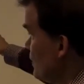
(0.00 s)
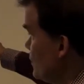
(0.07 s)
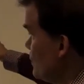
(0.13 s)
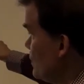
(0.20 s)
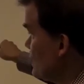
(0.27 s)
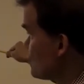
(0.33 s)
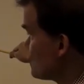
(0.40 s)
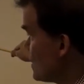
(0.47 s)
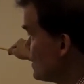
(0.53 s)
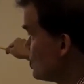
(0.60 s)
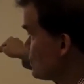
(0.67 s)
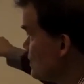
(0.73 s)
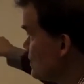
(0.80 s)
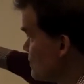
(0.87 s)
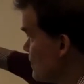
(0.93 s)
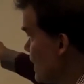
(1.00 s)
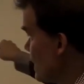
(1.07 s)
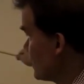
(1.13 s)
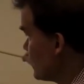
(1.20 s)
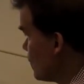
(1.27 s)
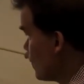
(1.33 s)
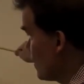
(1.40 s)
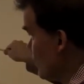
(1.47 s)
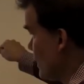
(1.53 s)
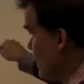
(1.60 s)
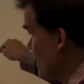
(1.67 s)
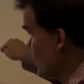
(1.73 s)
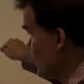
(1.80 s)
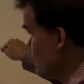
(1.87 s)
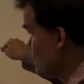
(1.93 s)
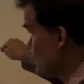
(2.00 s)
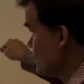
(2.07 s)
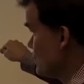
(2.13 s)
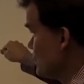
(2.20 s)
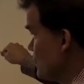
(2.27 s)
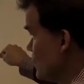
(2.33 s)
you exchange these local values,